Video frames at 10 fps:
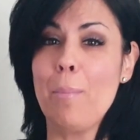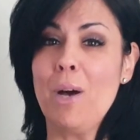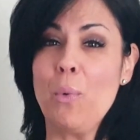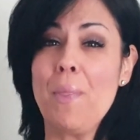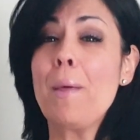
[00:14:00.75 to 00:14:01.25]

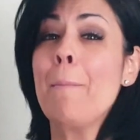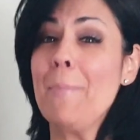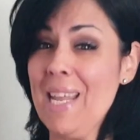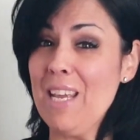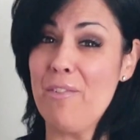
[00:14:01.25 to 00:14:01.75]
about the
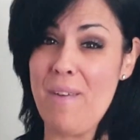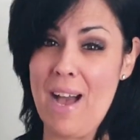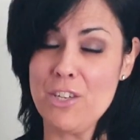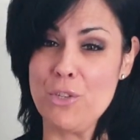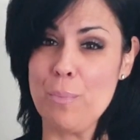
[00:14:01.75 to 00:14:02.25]
money
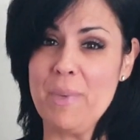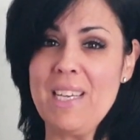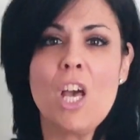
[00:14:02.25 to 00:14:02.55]
factor.